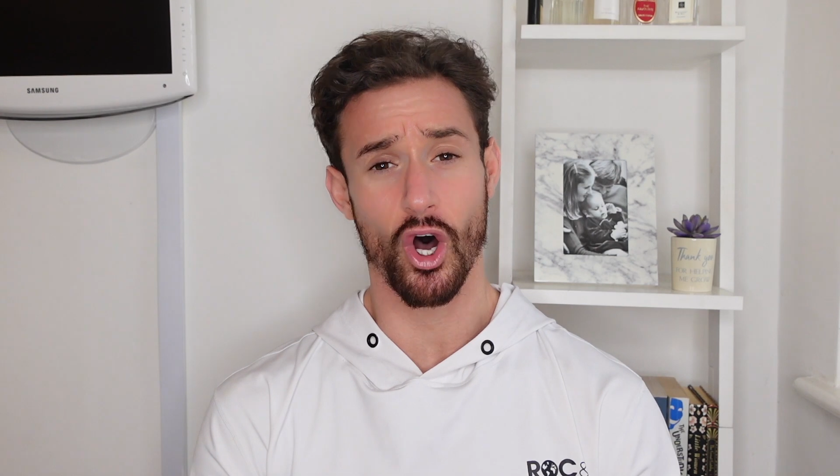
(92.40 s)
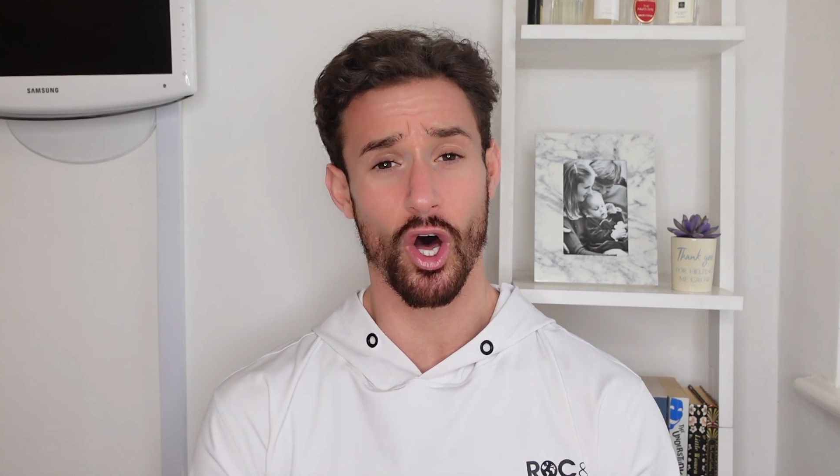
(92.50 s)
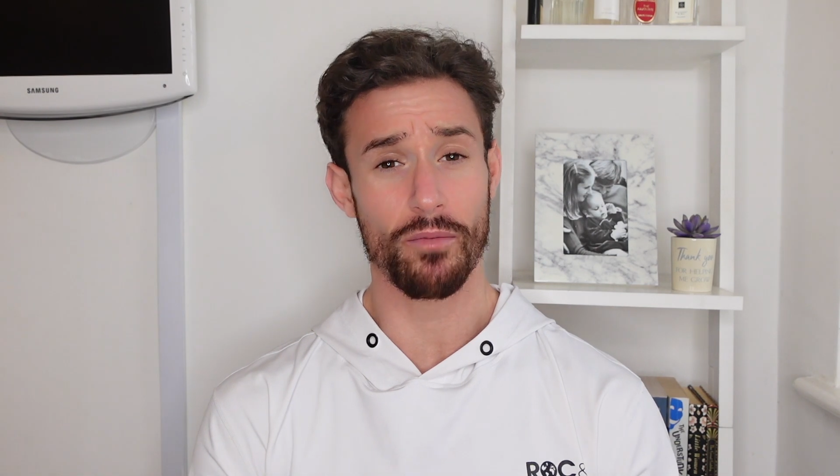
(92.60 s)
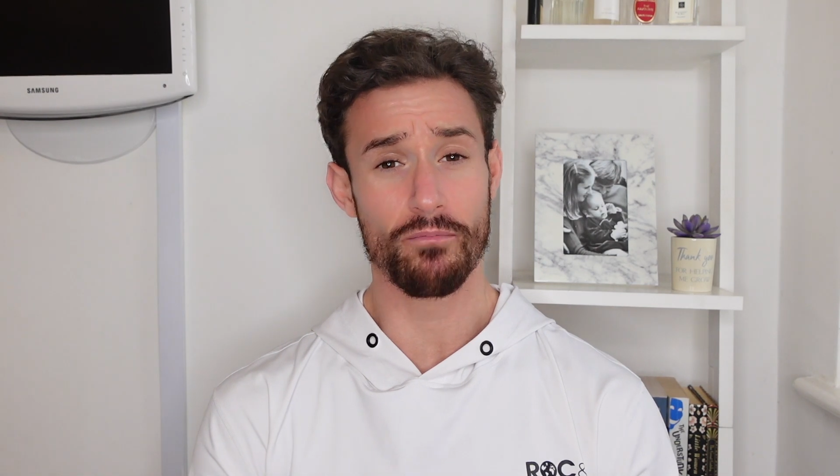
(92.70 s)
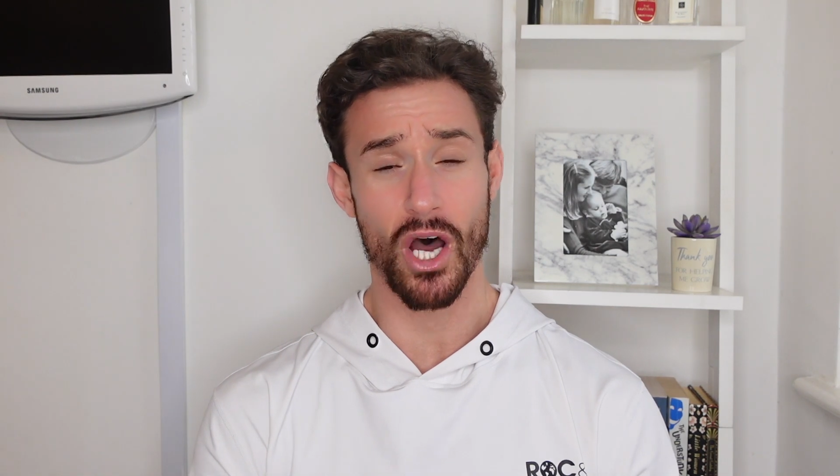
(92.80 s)

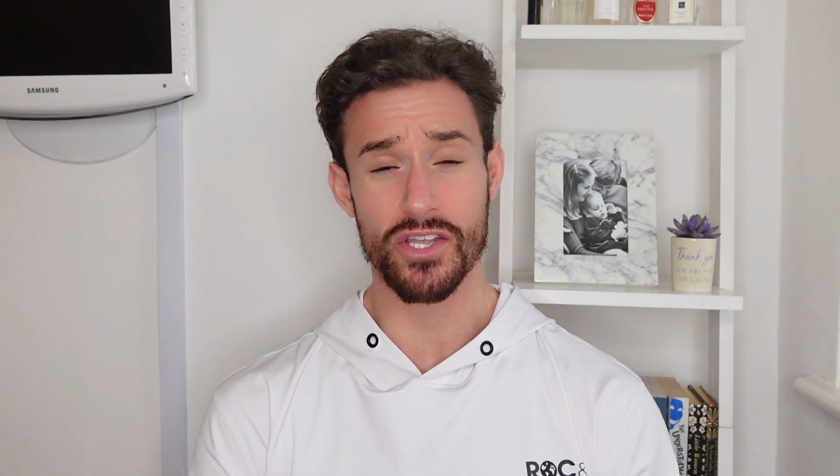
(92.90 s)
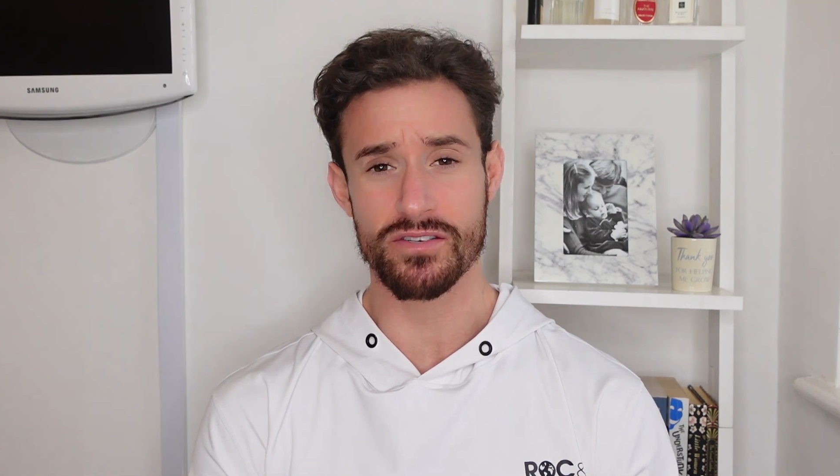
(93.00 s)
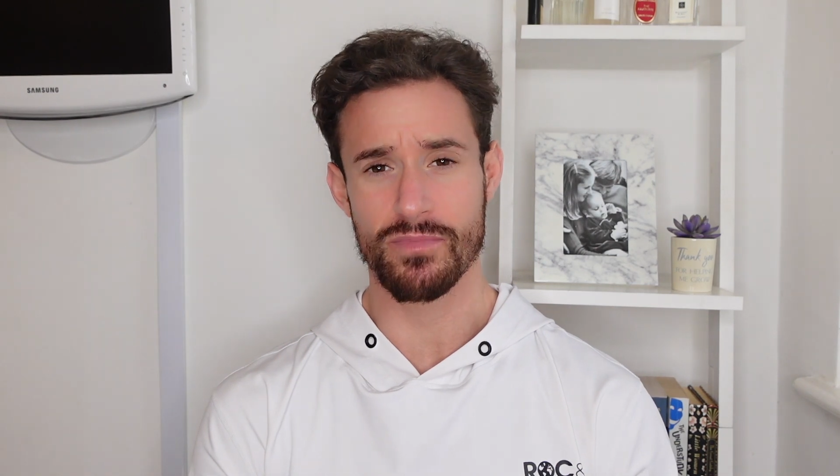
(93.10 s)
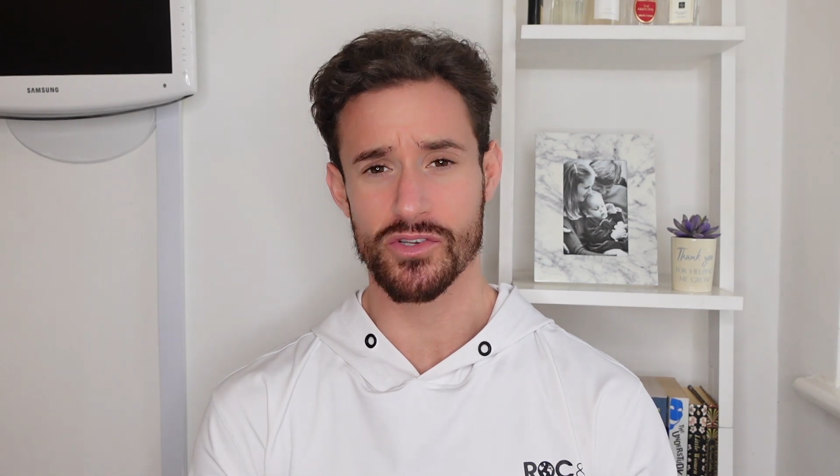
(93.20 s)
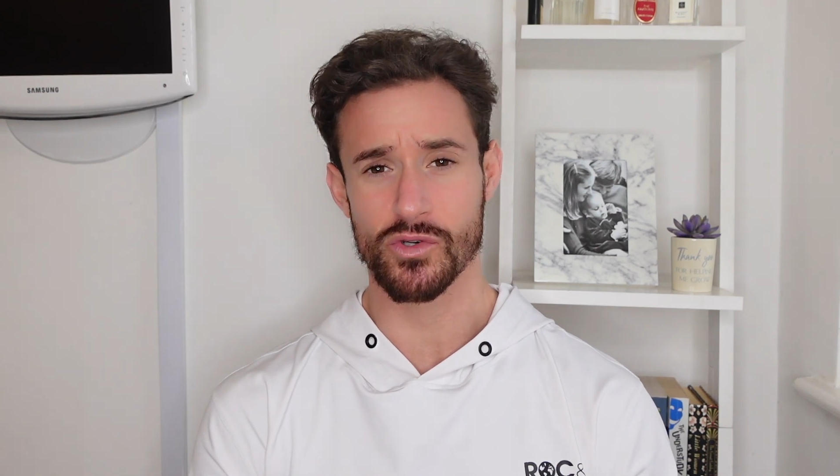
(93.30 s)
on
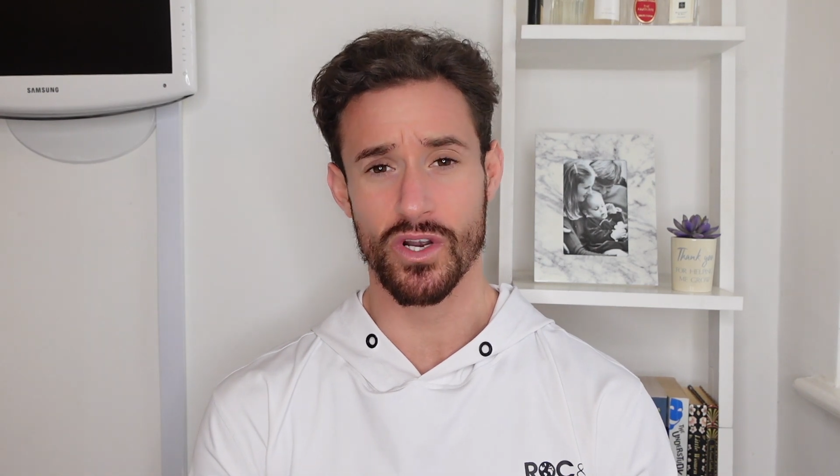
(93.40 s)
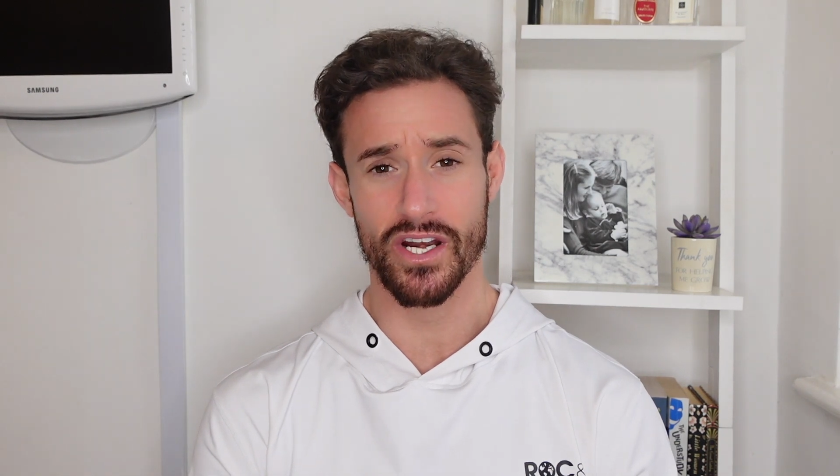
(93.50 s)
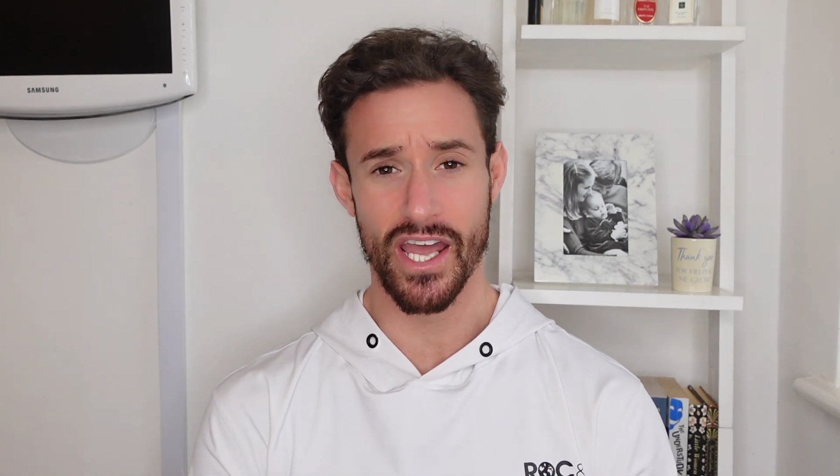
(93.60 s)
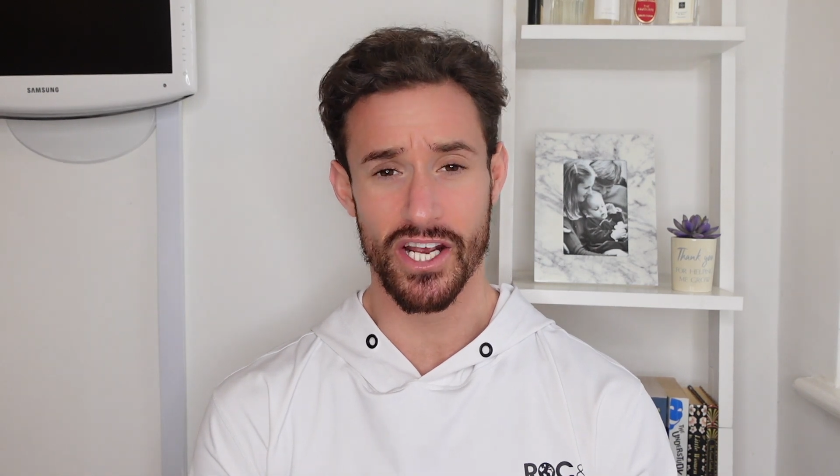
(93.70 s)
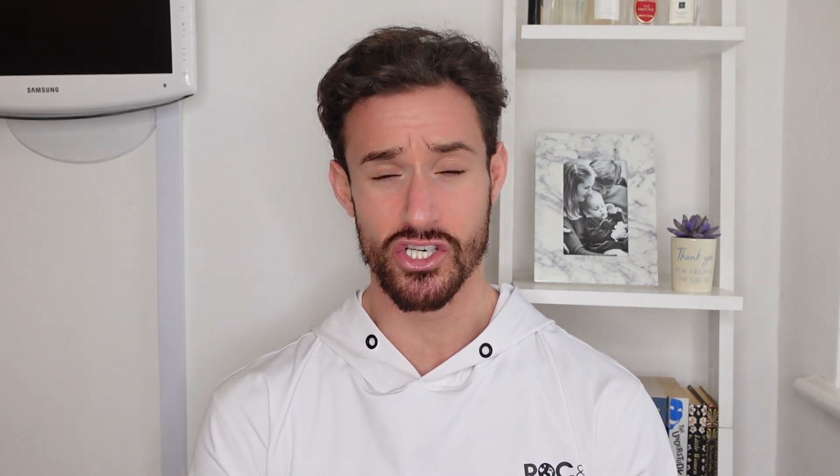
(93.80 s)
mind to
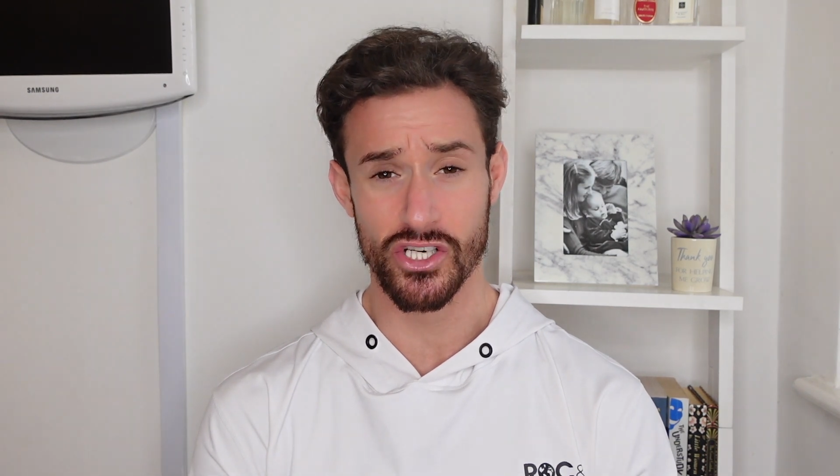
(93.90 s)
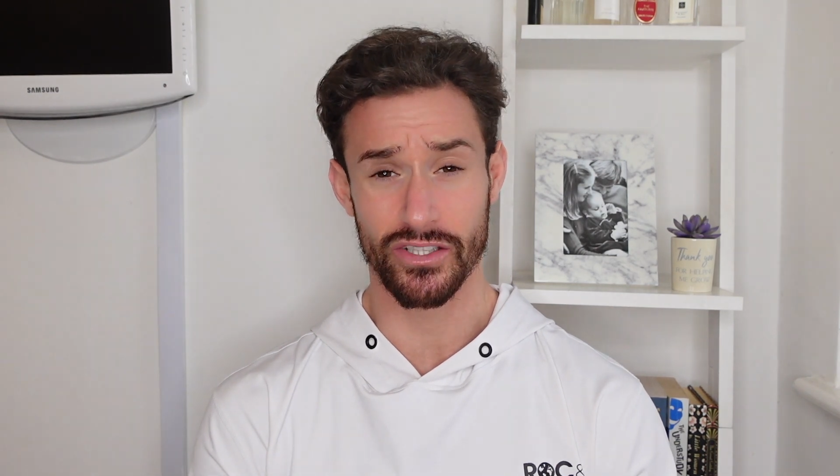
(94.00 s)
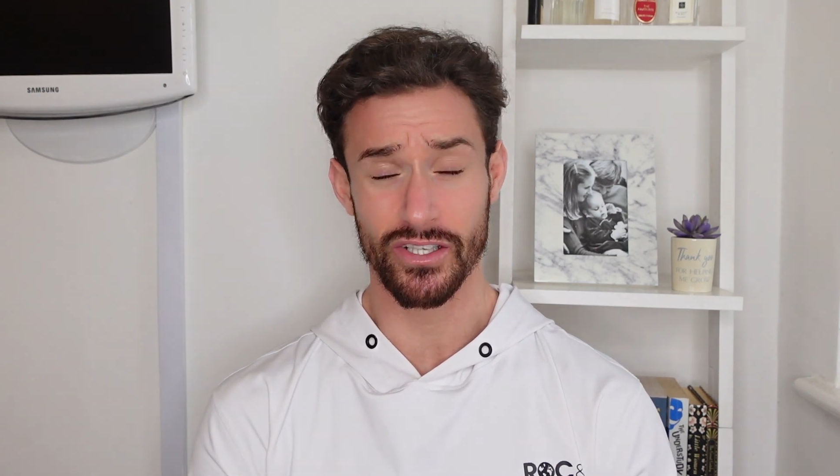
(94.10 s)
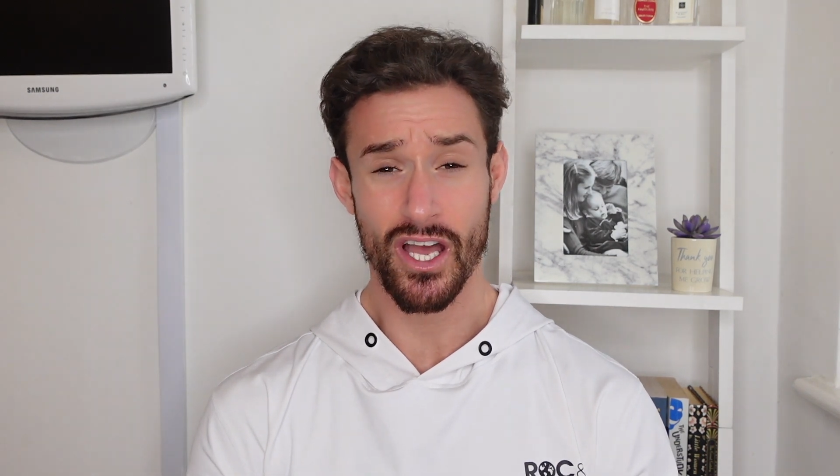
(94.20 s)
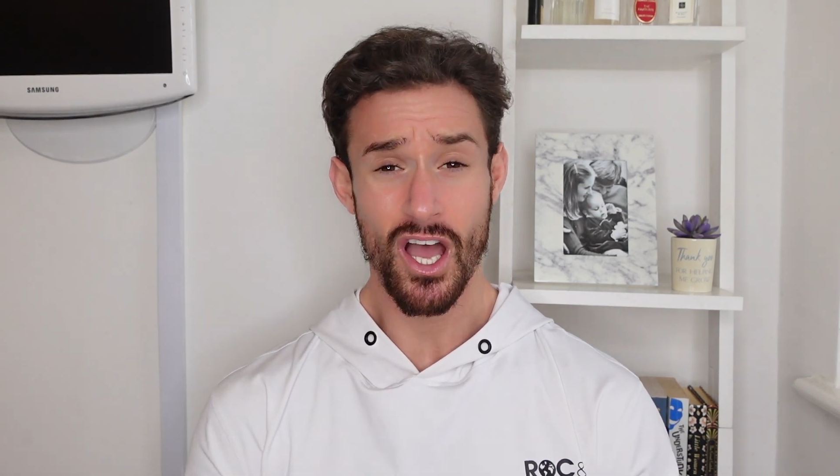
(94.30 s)
muscle
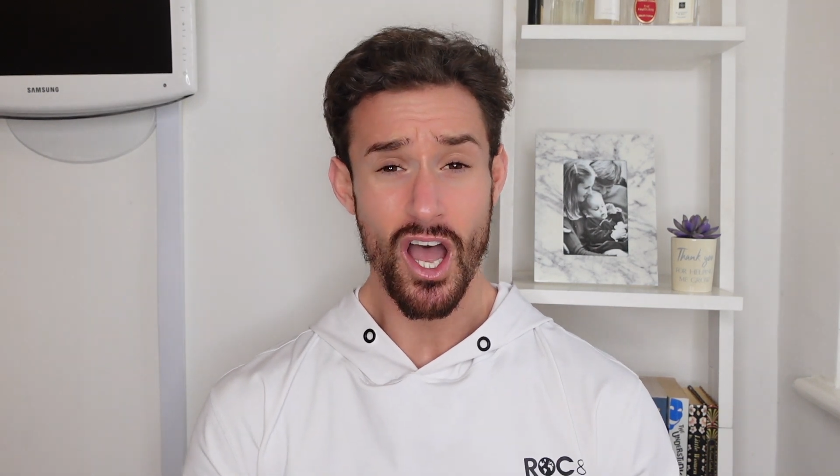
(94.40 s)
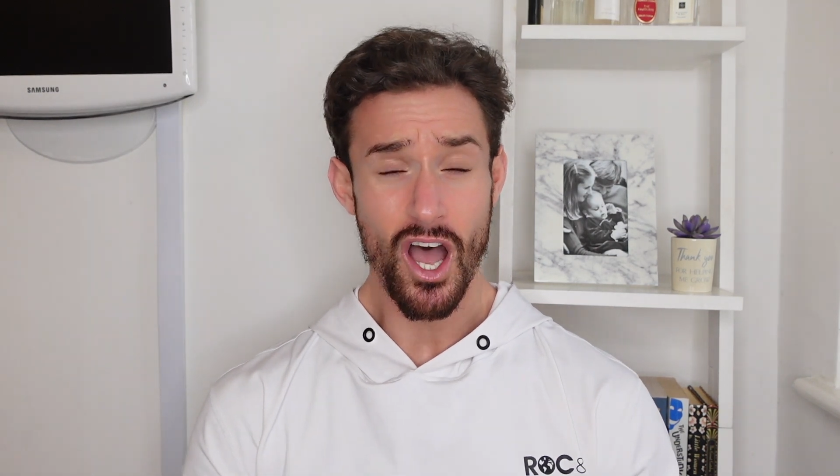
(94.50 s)
connection.